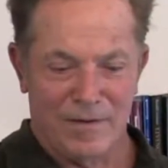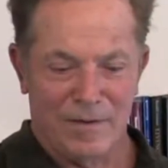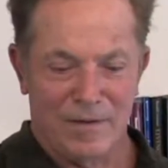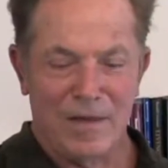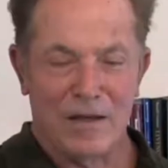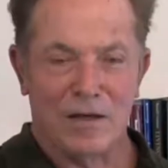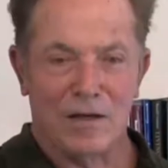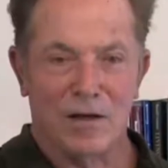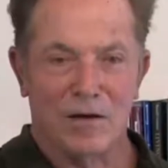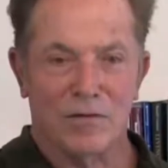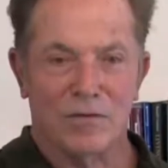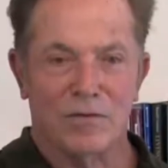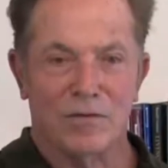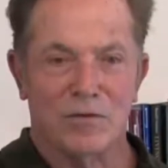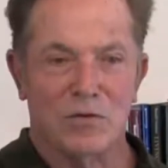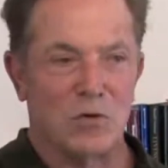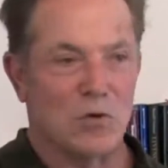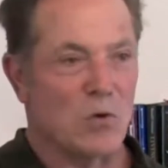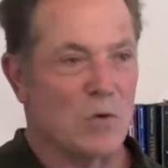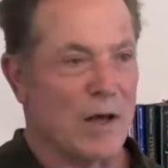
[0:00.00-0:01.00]
think of
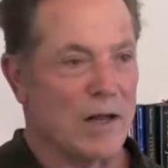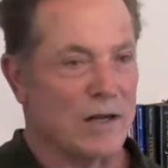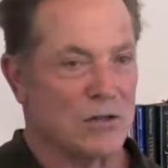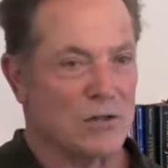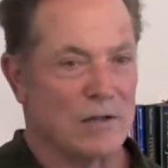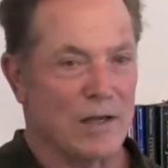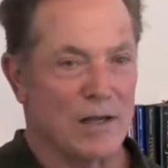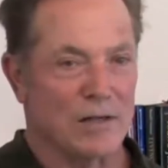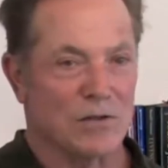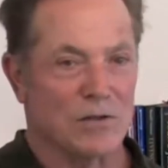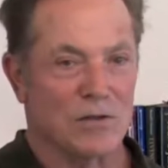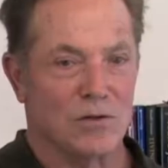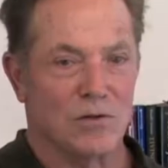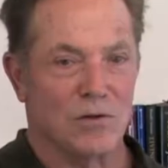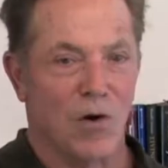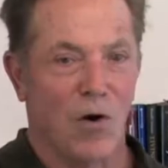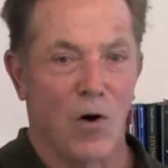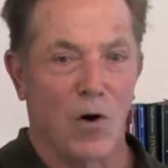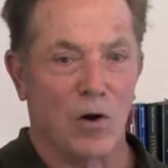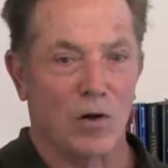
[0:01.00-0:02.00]
the United States as
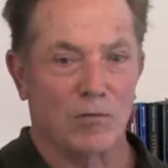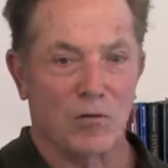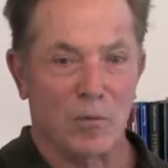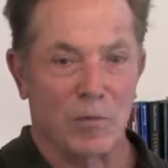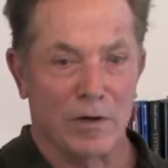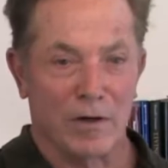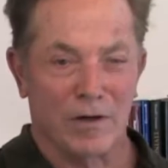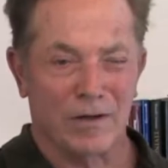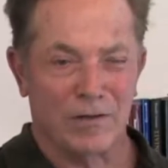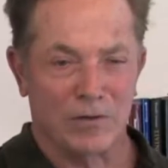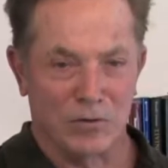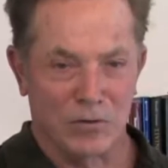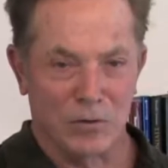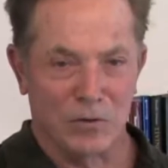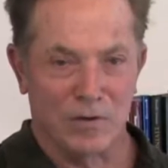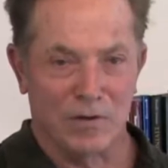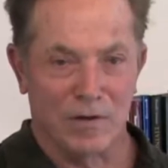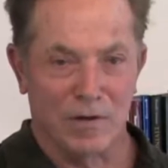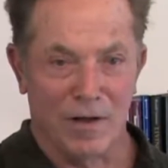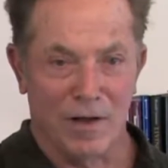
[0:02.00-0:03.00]
all of America, do
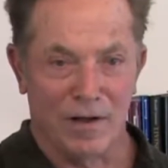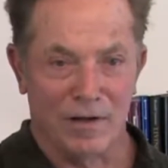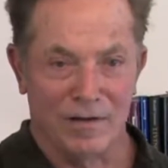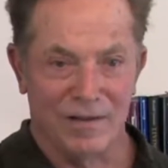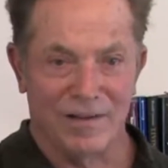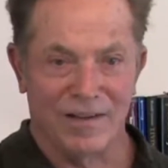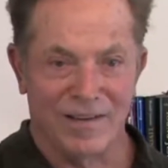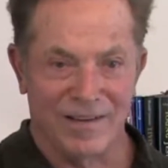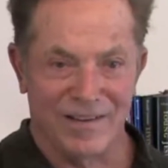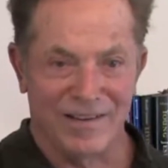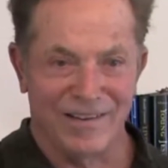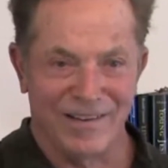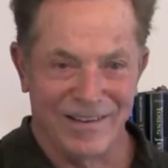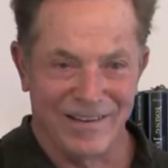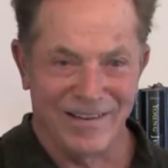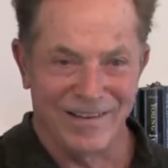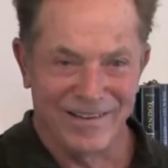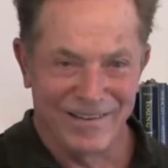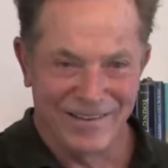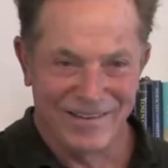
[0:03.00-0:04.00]
you not?
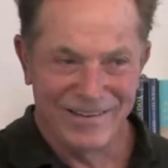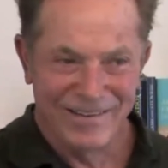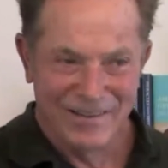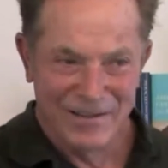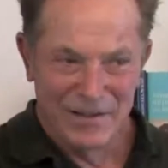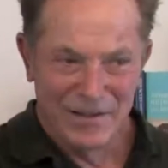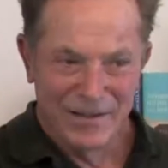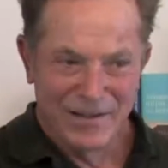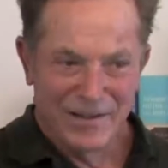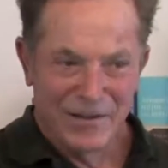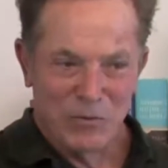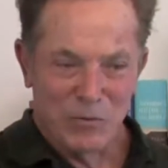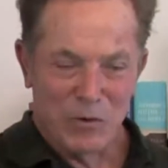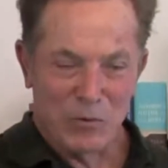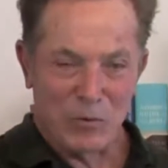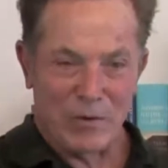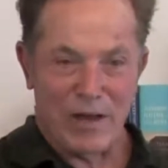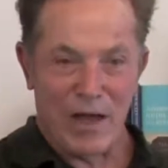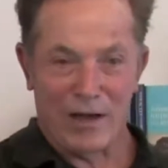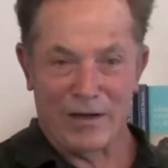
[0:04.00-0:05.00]
when
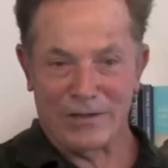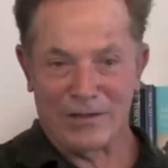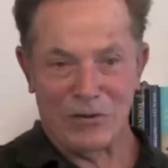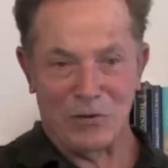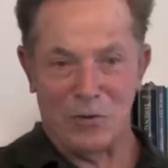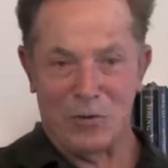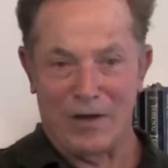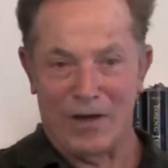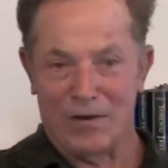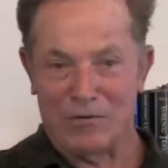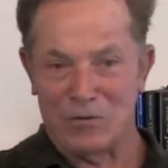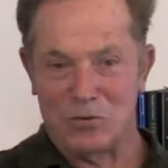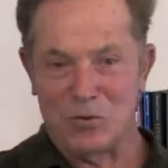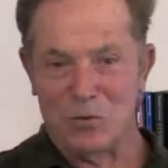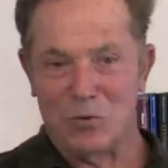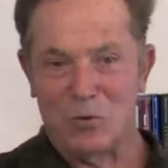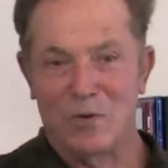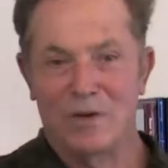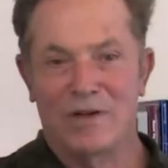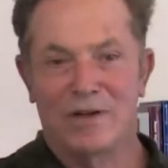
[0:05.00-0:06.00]
in reality, you have
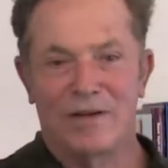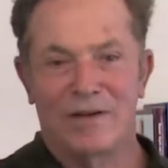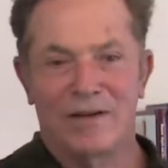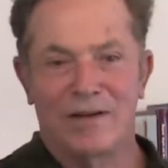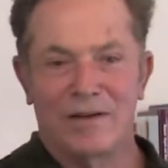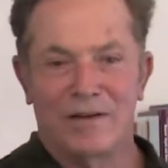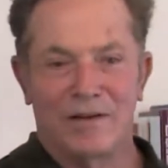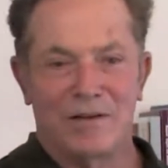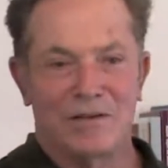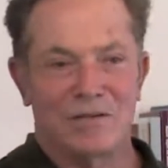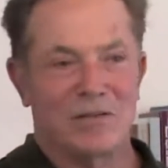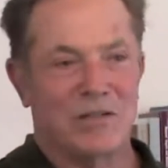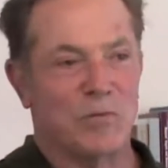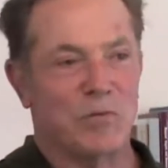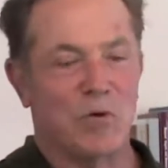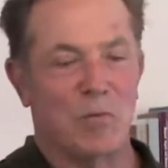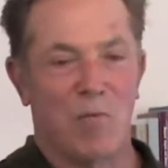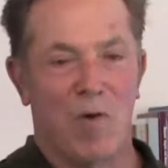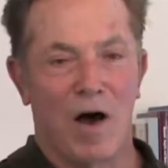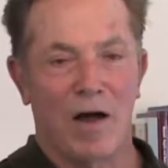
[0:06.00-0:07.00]
two
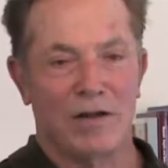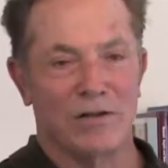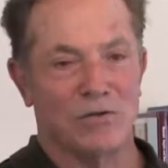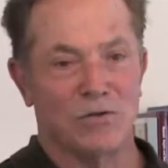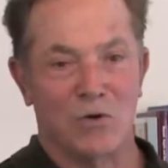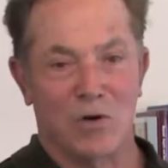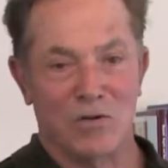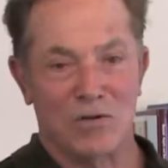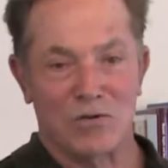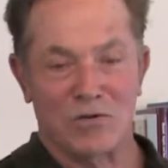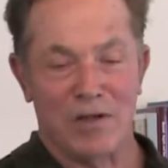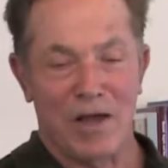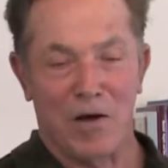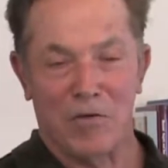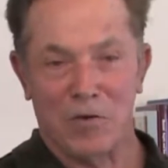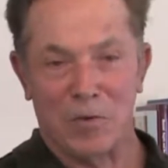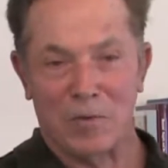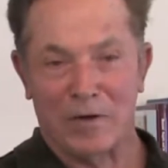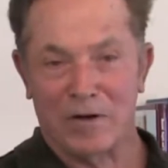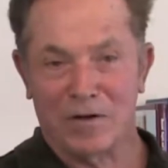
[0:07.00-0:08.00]
separate bodies, North and
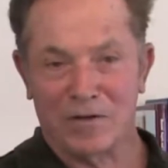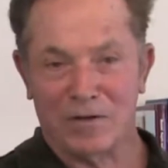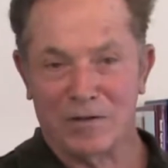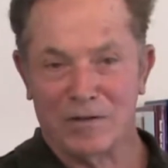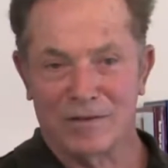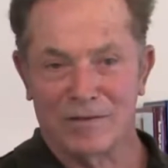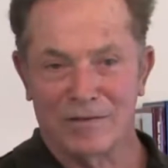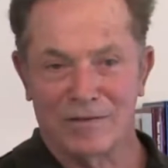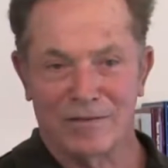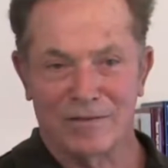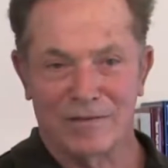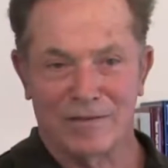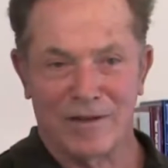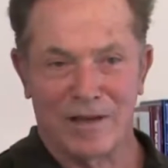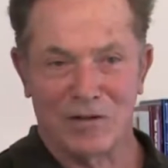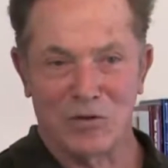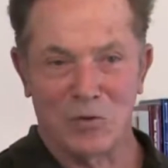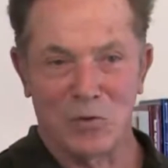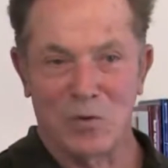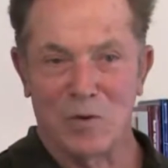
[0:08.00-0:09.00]
South America,
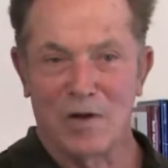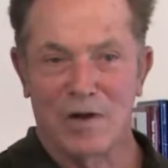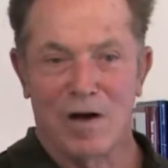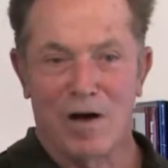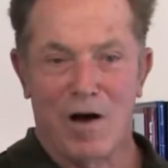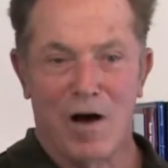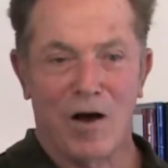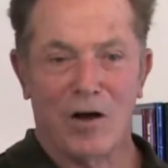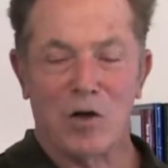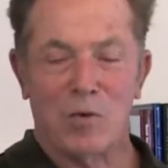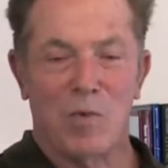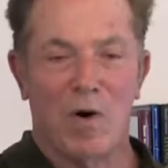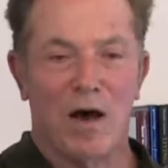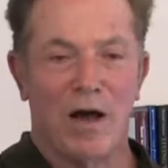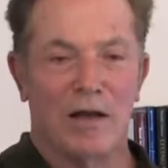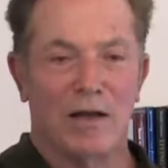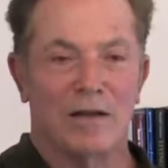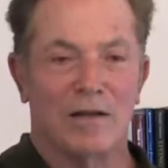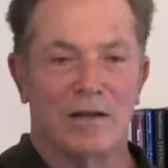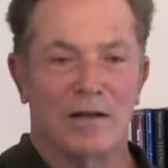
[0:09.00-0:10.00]
and you
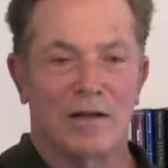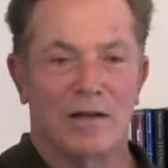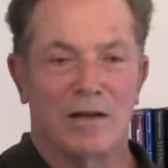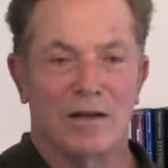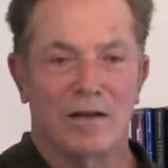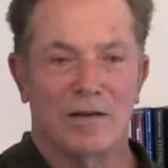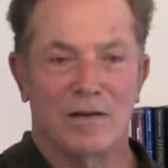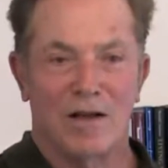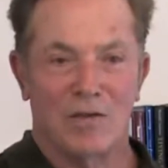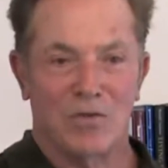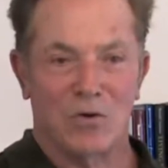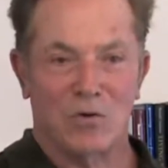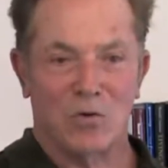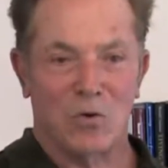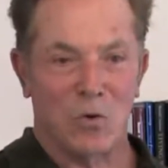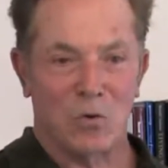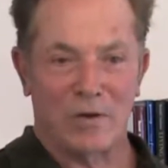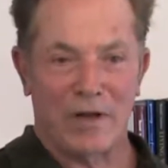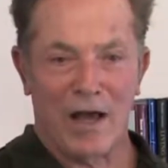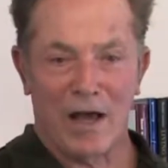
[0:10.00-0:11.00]
occupy not the
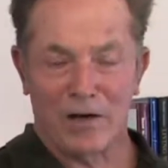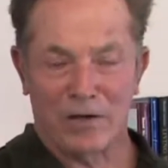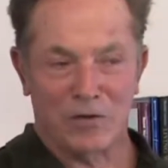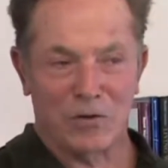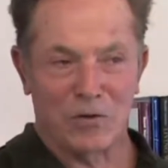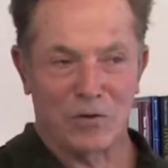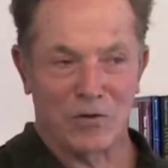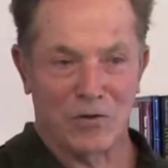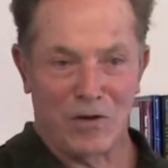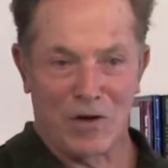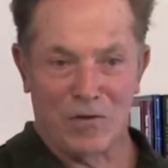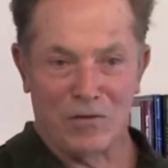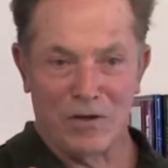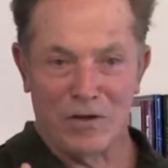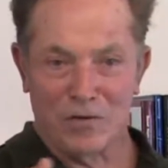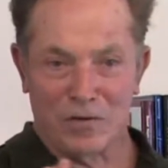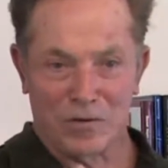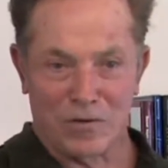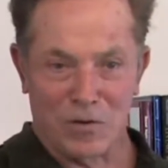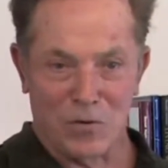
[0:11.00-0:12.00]
totality of
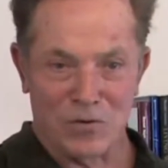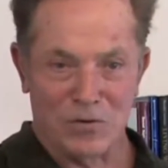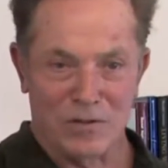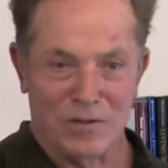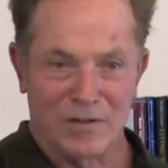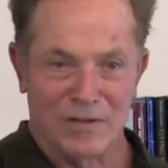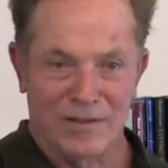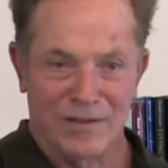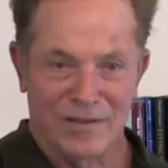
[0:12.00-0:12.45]
either of those.